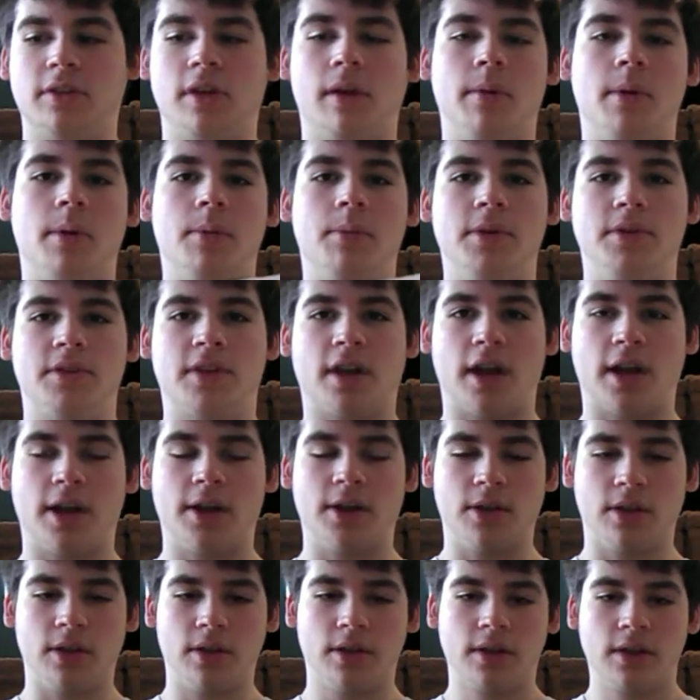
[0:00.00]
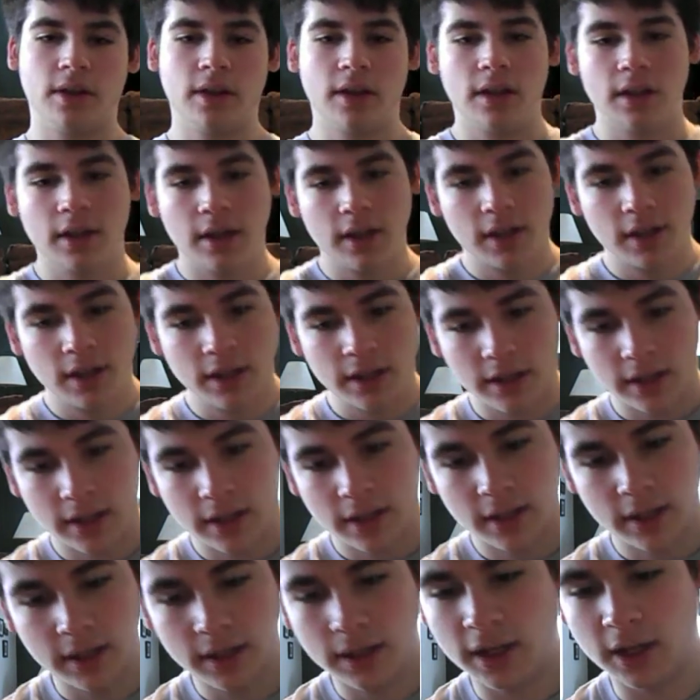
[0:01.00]
WWE title.
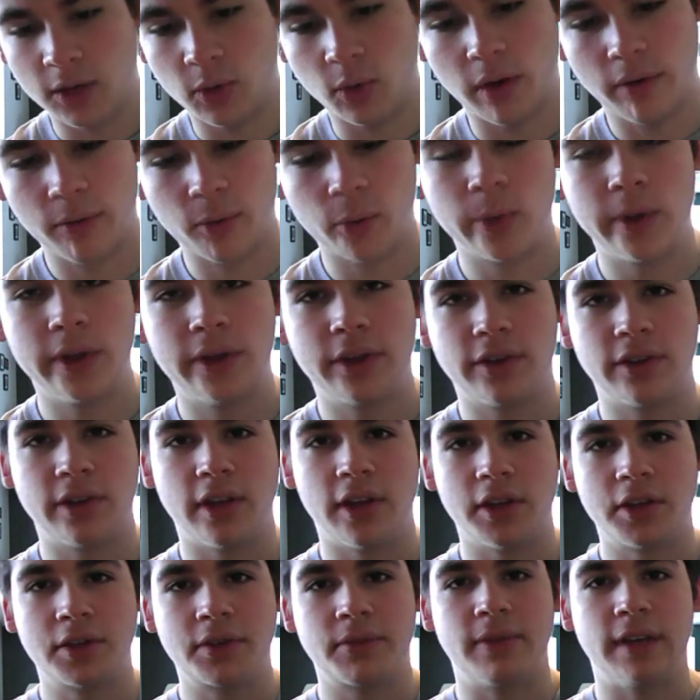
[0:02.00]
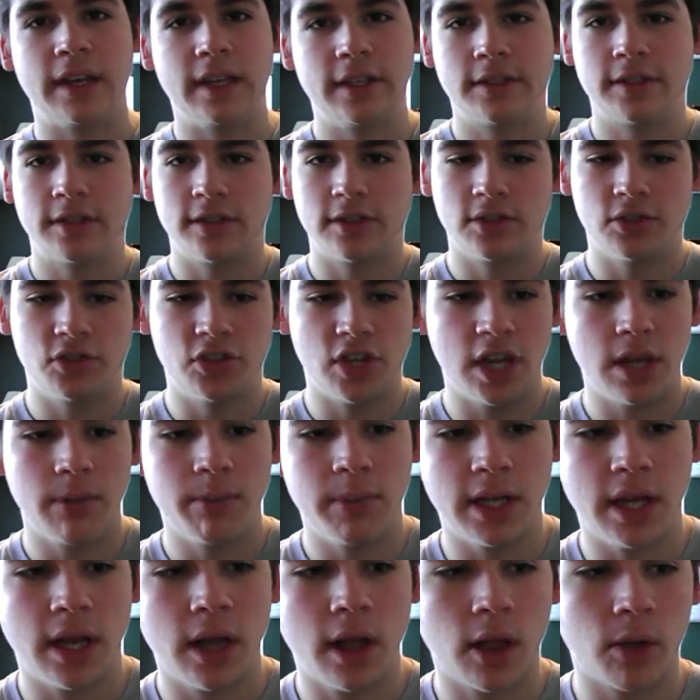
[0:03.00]
And whoever wins this faces
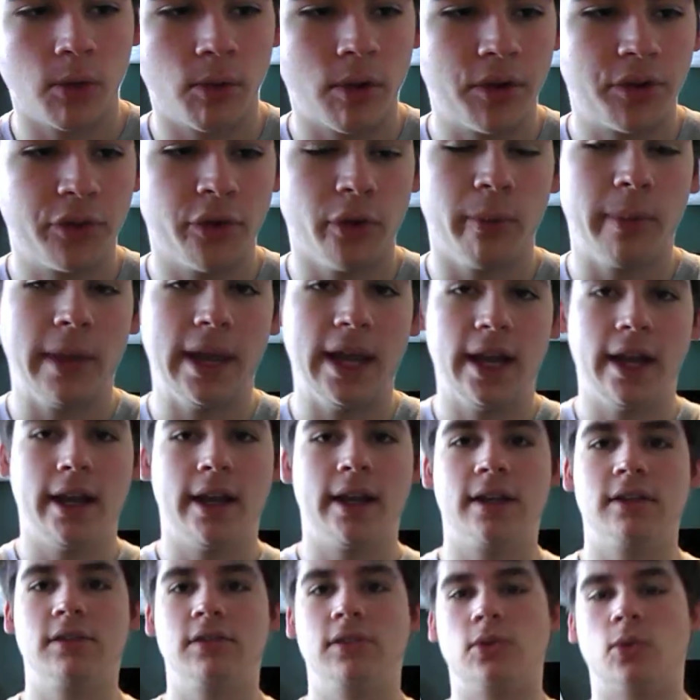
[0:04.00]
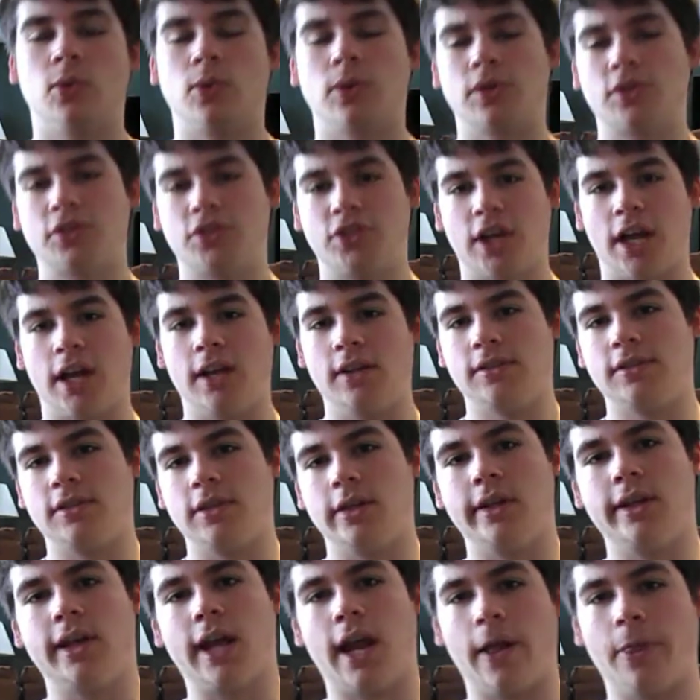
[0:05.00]
JBL at WrestleMania. Of course, John
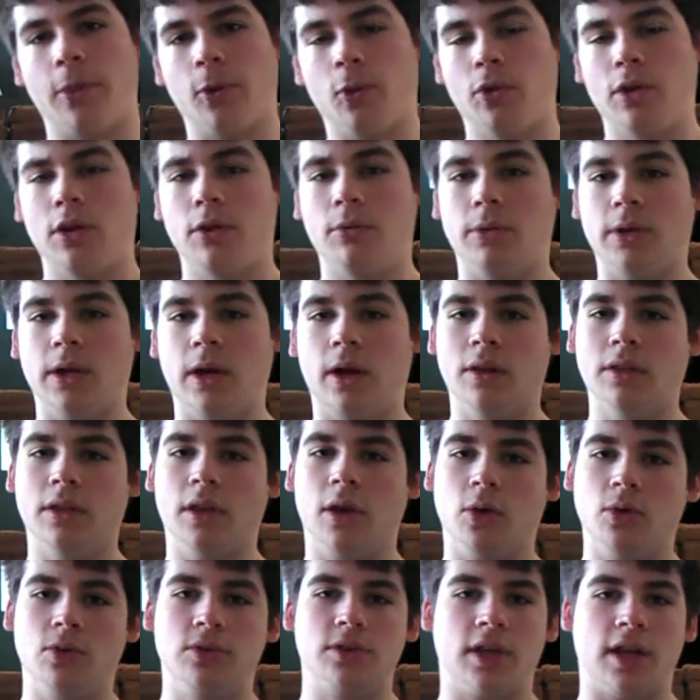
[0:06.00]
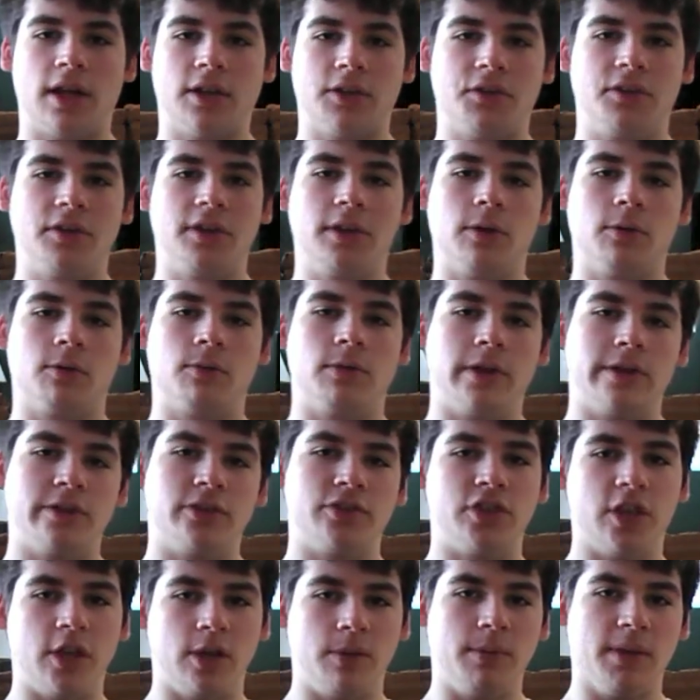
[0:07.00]
Cena got the win. We all know John Cena
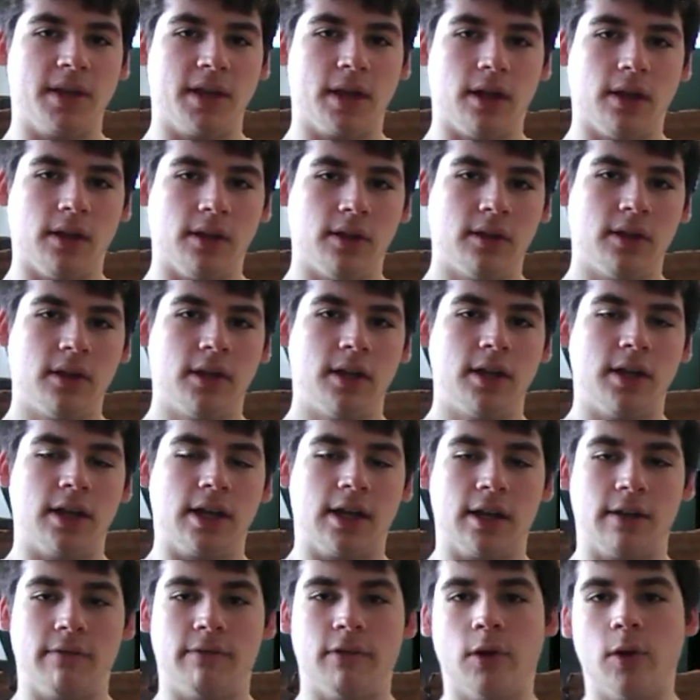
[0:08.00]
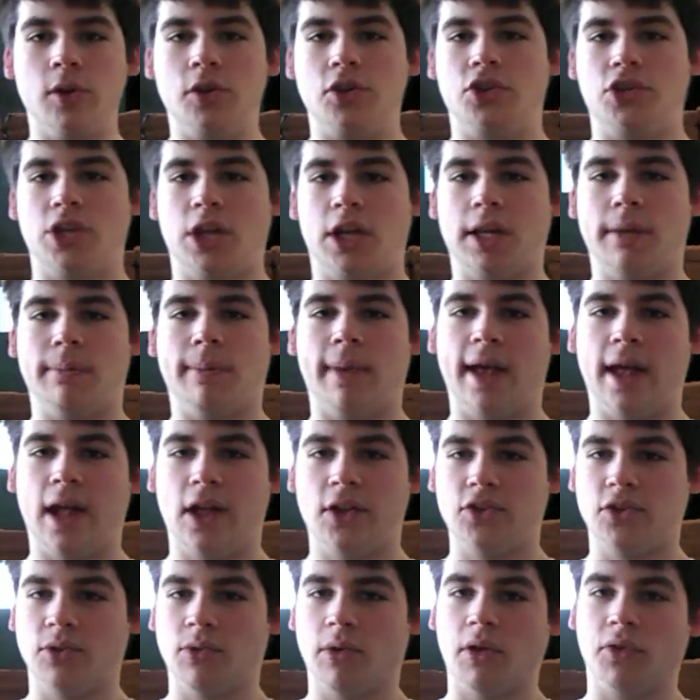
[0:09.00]
faced JBL in a very shitty
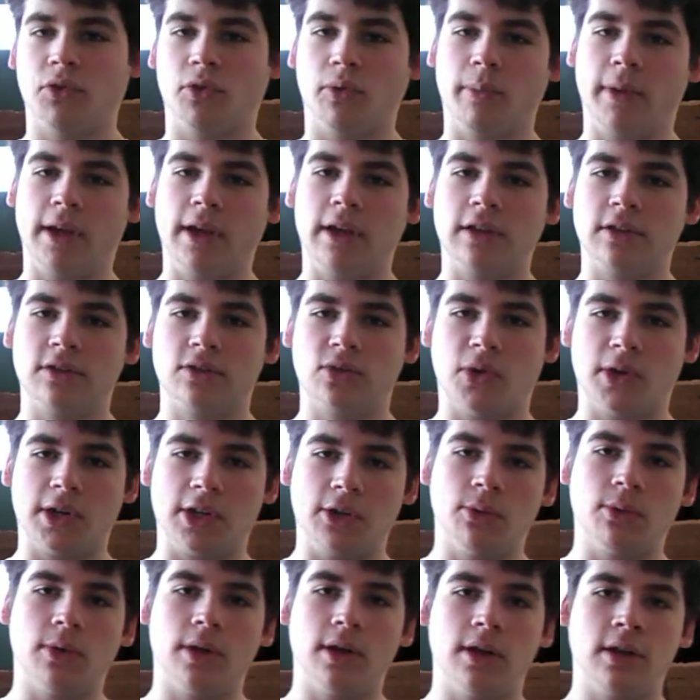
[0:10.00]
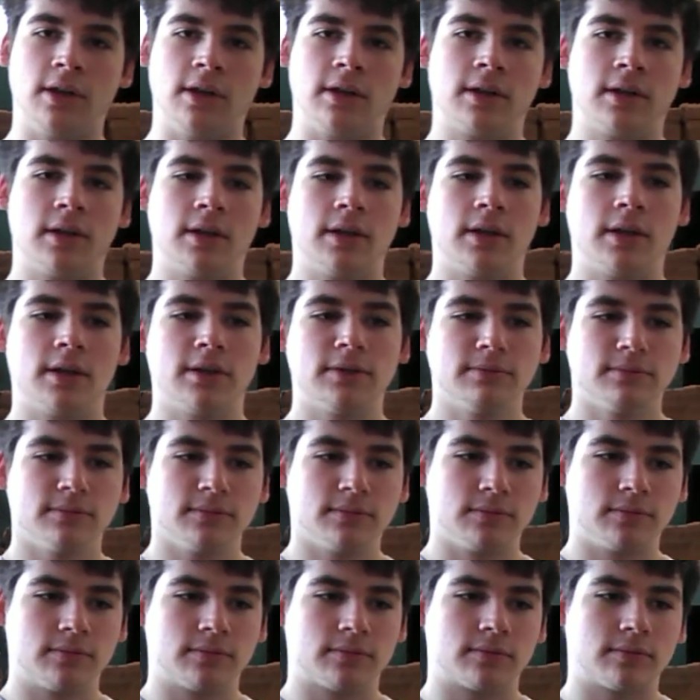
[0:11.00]
match at WrestleMania 21.
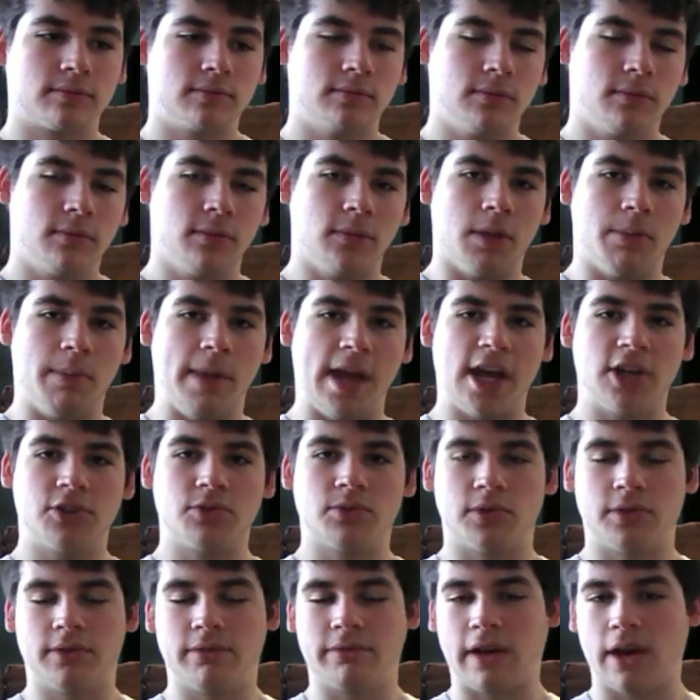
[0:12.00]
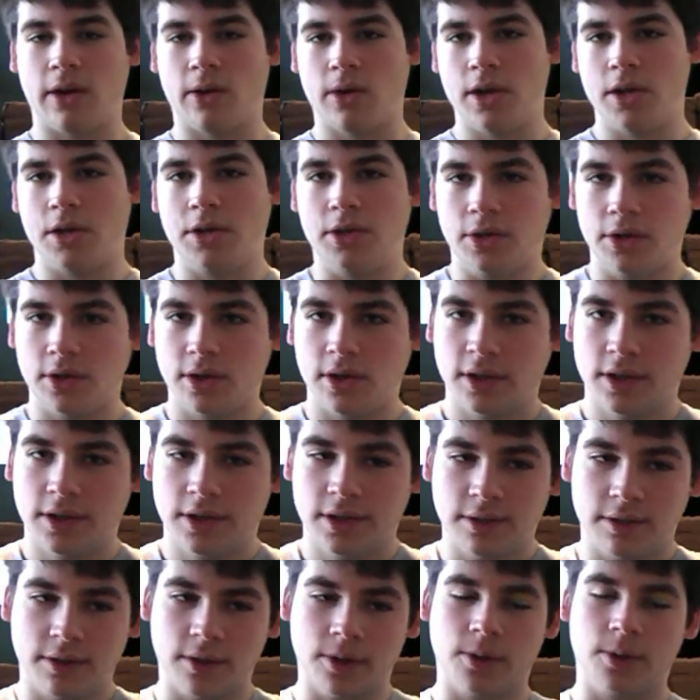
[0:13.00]
The match was very
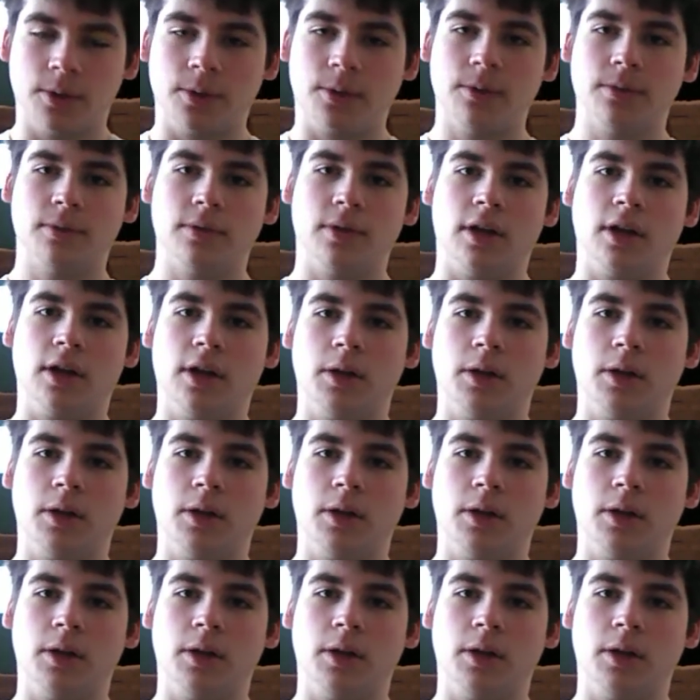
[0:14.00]
good, though.